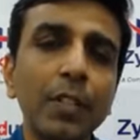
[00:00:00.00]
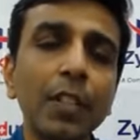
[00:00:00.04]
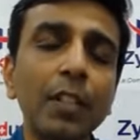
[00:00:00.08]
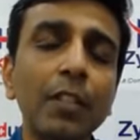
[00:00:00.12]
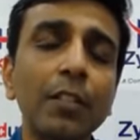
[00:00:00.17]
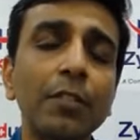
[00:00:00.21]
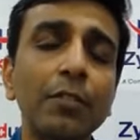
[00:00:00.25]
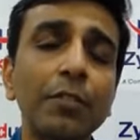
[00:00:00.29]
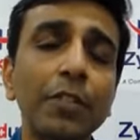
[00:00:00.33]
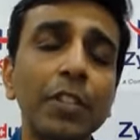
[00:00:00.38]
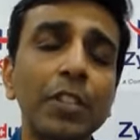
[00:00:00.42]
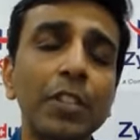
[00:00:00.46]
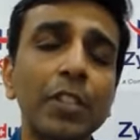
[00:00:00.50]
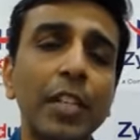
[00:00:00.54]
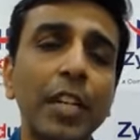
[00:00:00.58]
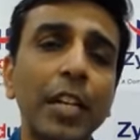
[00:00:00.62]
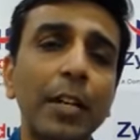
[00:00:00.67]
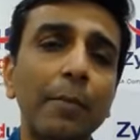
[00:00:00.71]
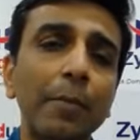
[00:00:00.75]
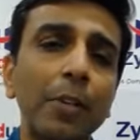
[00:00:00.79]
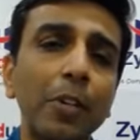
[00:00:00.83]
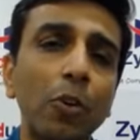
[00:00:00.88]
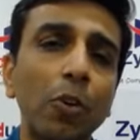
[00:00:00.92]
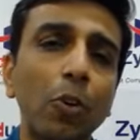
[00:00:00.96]
which can
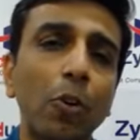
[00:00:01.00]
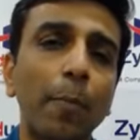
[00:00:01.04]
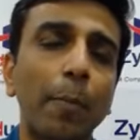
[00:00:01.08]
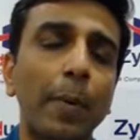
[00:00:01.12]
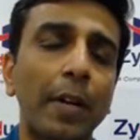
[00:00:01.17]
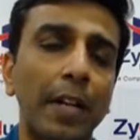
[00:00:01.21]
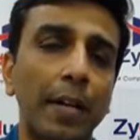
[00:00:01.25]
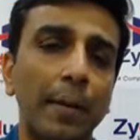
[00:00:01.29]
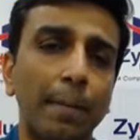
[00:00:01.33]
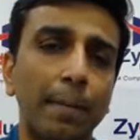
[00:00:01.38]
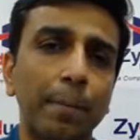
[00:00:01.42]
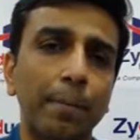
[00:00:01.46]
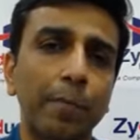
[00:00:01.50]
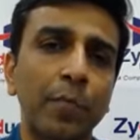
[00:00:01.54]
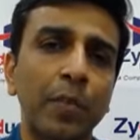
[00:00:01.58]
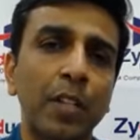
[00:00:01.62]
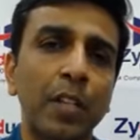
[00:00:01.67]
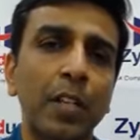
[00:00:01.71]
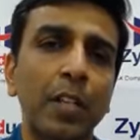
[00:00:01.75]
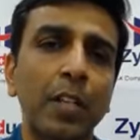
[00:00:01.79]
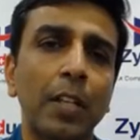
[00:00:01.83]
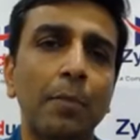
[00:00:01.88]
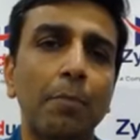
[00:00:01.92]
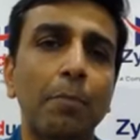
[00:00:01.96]
be opened up
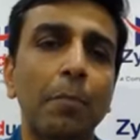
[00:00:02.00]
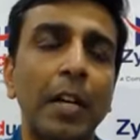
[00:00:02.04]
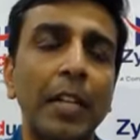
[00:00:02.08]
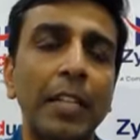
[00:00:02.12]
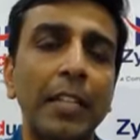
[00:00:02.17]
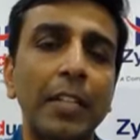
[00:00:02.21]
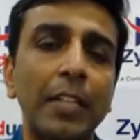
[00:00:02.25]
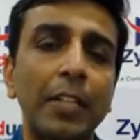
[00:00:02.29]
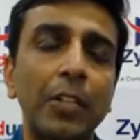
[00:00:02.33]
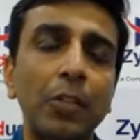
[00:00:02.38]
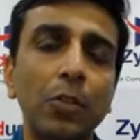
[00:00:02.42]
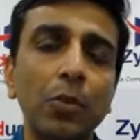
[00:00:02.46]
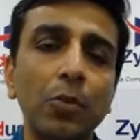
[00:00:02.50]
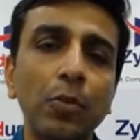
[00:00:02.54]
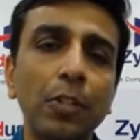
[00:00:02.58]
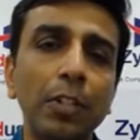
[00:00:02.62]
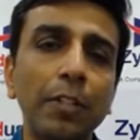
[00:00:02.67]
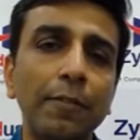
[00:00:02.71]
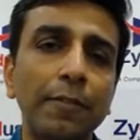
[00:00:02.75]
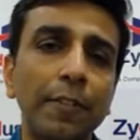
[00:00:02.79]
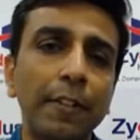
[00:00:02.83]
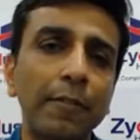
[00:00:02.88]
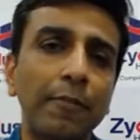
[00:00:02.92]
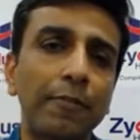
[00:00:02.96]
by the two
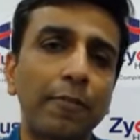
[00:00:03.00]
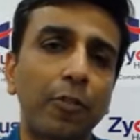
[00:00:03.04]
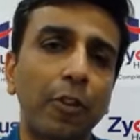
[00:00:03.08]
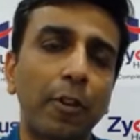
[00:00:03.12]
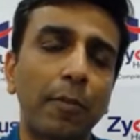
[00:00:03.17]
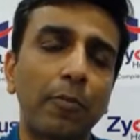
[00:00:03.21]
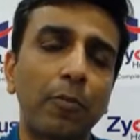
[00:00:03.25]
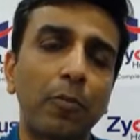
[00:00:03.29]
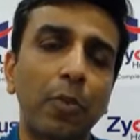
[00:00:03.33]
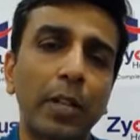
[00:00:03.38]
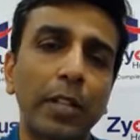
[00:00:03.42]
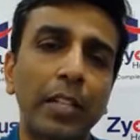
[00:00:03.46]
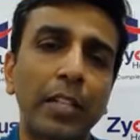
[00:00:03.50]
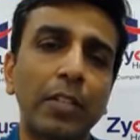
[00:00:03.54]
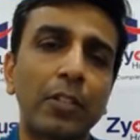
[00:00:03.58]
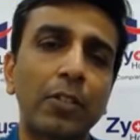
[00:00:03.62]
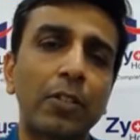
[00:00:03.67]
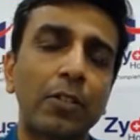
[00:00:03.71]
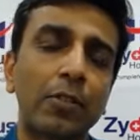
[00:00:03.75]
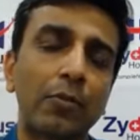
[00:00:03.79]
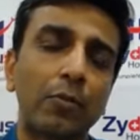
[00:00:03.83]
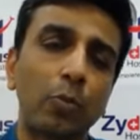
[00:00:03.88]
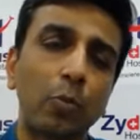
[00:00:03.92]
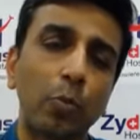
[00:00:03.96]
different forms. One
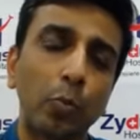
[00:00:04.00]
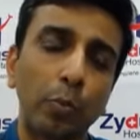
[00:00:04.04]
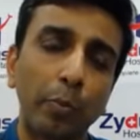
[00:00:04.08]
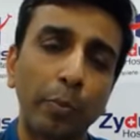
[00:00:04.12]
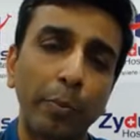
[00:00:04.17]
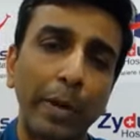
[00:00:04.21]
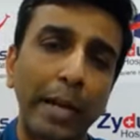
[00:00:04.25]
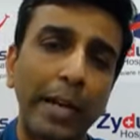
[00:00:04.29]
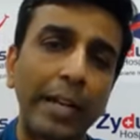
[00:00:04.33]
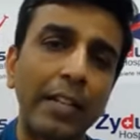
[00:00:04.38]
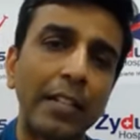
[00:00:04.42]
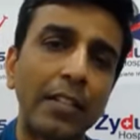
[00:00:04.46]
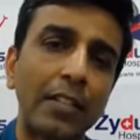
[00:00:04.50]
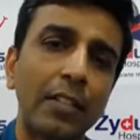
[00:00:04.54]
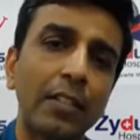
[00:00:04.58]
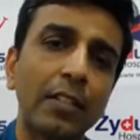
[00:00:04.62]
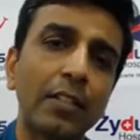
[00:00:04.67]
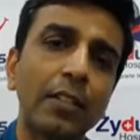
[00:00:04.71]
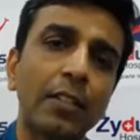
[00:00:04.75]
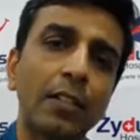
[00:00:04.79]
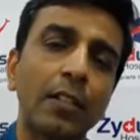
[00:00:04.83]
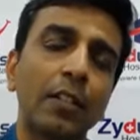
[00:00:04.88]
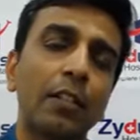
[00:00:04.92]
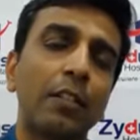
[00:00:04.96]
is
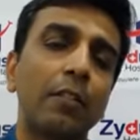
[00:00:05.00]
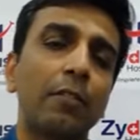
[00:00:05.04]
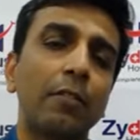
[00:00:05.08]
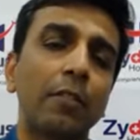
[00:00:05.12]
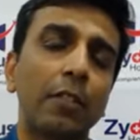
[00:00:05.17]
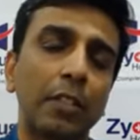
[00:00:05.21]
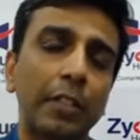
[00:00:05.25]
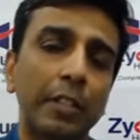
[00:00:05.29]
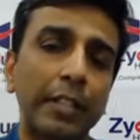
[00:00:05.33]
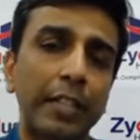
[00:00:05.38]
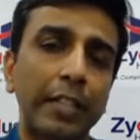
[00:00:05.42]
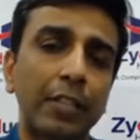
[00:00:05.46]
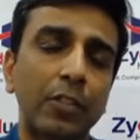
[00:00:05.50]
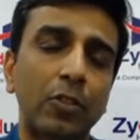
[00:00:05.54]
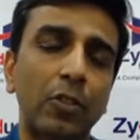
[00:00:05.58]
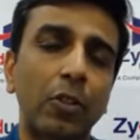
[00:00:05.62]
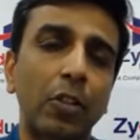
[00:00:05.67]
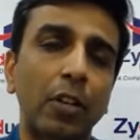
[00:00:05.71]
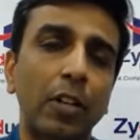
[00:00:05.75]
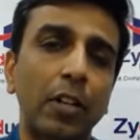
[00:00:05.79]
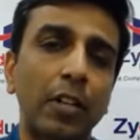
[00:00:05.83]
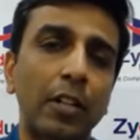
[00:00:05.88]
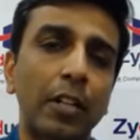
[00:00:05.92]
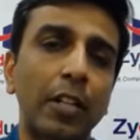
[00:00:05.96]
medicine, that's
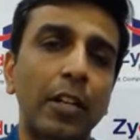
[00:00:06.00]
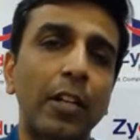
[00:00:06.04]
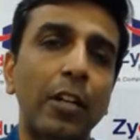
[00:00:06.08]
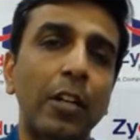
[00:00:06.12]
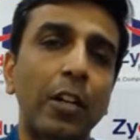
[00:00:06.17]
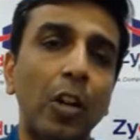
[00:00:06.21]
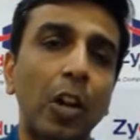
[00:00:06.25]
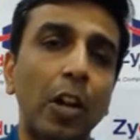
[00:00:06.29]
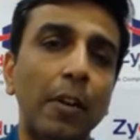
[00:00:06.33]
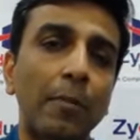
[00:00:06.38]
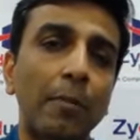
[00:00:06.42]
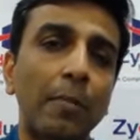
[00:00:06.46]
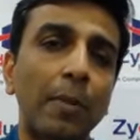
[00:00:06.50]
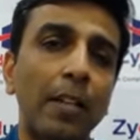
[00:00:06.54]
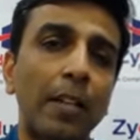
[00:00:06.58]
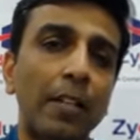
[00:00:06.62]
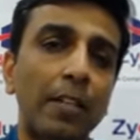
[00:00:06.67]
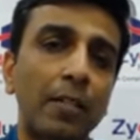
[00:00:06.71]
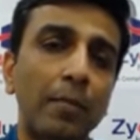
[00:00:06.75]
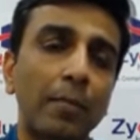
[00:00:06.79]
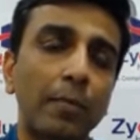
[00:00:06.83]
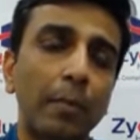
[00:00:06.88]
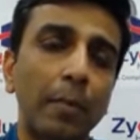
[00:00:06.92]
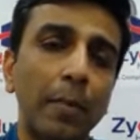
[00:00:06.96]
called a clot
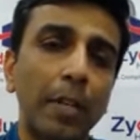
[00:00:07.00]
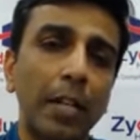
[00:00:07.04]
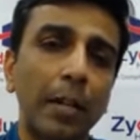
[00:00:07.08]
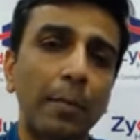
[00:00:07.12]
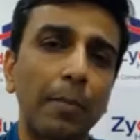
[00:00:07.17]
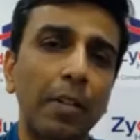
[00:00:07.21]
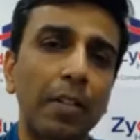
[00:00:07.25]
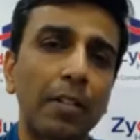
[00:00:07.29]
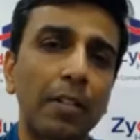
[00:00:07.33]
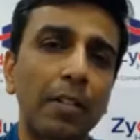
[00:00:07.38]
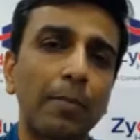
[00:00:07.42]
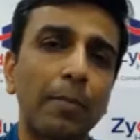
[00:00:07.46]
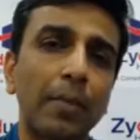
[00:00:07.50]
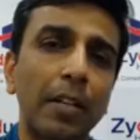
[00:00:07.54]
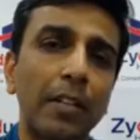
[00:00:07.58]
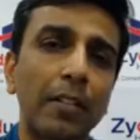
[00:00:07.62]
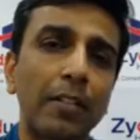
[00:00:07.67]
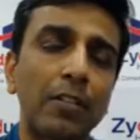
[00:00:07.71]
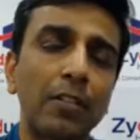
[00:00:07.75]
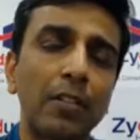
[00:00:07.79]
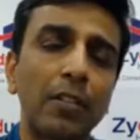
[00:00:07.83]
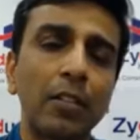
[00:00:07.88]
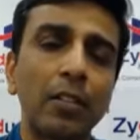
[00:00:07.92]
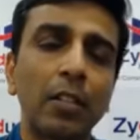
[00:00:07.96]
buster
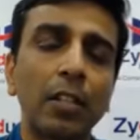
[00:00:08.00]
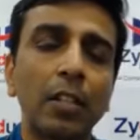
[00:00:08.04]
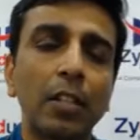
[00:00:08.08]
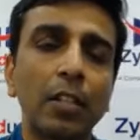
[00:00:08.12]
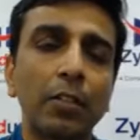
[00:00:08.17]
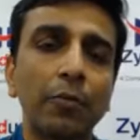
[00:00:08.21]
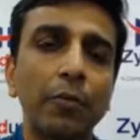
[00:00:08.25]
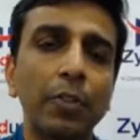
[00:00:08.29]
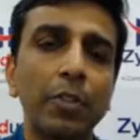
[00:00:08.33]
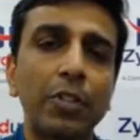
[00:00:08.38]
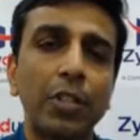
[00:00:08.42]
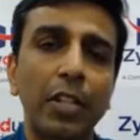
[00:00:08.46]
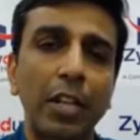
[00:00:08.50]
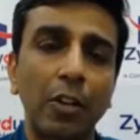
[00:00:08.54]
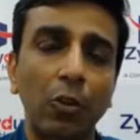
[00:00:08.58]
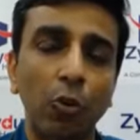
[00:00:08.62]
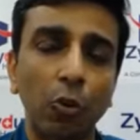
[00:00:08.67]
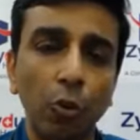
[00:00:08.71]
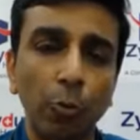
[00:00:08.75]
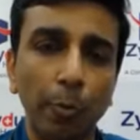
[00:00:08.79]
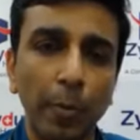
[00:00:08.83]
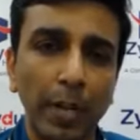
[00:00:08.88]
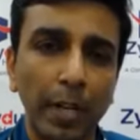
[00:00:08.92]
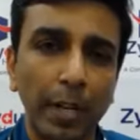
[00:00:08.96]
medicine, which can
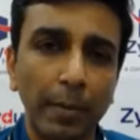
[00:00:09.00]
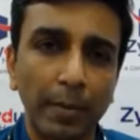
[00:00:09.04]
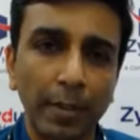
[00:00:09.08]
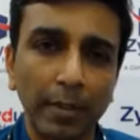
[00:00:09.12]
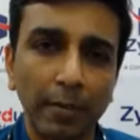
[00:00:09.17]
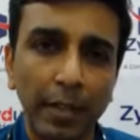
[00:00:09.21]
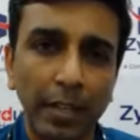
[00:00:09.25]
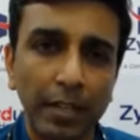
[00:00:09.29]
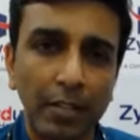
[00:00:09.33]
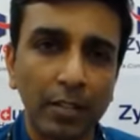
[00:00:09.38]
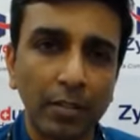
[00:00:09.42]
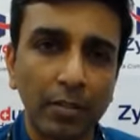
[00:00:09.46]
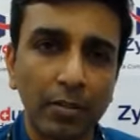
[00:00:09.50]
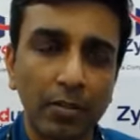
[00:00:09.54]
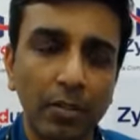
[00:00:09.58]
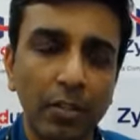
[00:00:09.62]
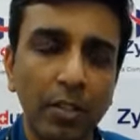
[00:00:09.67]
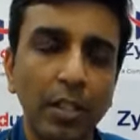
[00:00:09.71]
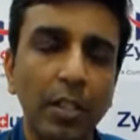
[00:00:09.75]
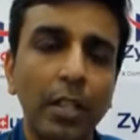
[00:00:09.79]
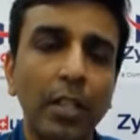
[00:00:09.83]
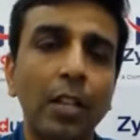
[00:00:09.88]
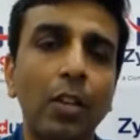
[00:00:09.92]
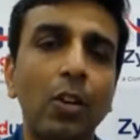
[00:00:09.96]
open up the vessels,
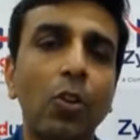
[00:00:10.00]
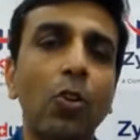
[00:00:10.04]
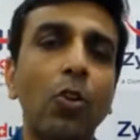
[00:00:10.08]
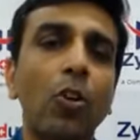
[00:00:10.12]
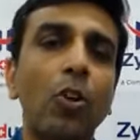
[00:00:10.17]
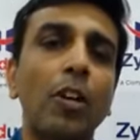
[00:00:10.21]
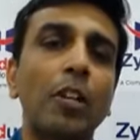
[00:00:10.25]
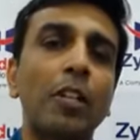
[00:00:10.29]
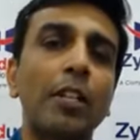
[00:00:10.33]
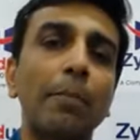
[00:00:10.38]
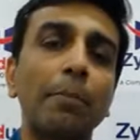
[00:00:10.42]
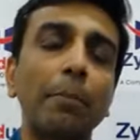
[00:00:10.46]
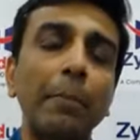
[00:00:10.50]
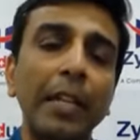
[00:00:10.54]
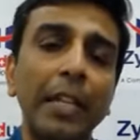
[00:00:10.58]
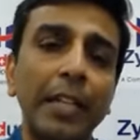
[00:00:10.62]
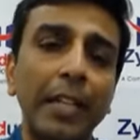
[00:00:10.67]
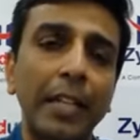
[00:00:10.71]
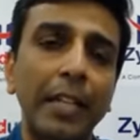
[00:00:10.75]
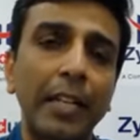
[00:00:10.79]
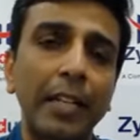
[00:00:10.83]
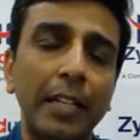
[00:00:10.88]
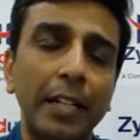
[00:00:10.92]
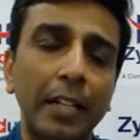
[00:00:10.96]
or the
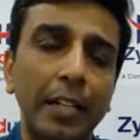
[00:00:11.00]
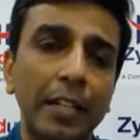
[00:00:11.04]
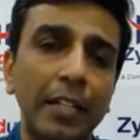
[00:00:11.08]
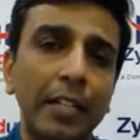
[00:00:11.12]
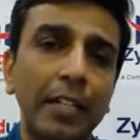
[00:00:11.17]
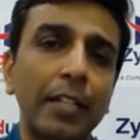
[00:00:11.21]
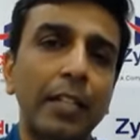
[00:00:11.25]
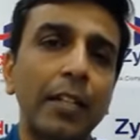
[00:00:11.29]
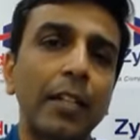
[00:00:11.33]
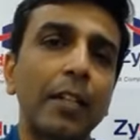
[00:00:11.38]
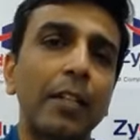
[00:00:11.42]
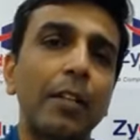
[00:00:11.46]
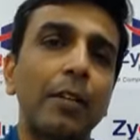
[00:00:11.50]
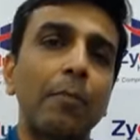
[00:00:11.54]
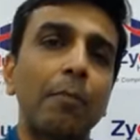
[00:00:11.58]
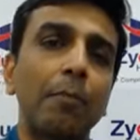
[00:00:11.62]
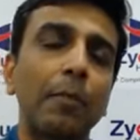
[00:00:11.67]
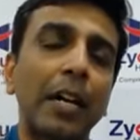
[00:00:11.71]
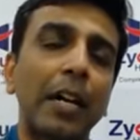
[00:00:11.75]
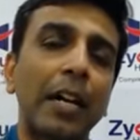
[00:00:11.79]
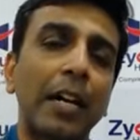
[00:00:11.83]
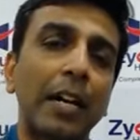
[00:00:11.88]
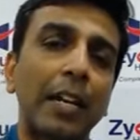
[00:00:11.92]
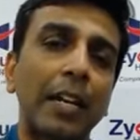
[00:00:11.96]
mechanically
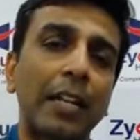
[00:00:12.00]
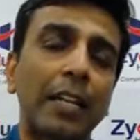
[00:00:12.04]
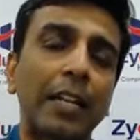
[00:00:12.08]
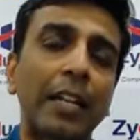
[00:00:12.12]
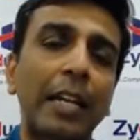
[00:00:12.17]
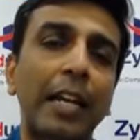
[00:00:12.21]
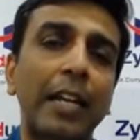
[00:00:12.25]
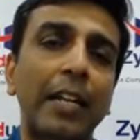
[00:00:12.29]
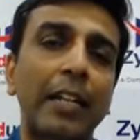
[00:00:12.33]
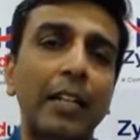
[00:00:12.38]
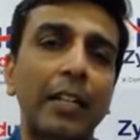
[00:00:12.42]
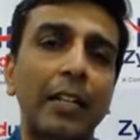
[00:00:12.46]
by like